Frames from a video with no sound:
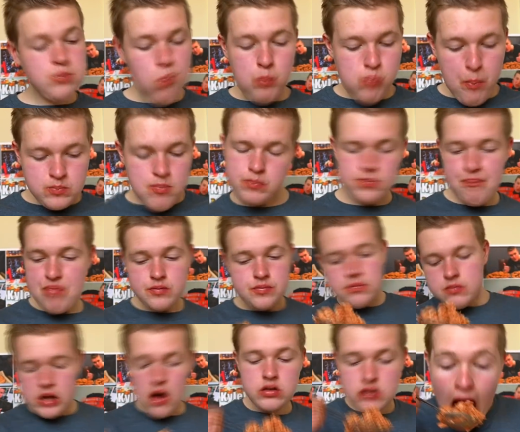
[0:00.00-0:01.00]
But yeah, looking
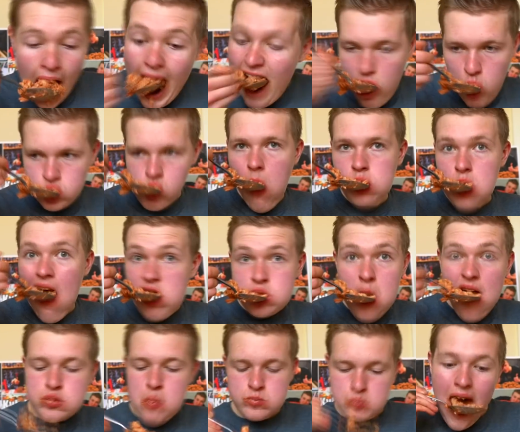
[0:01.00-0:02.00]
forward when we
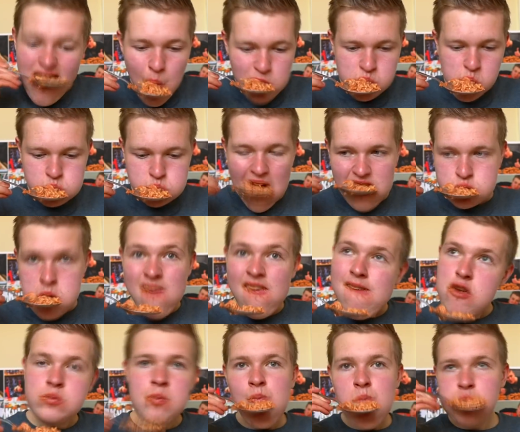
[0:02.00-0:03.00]
do come out of
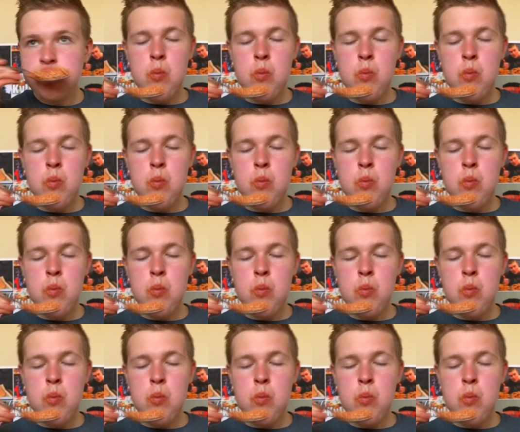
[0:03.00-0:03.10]
quarantine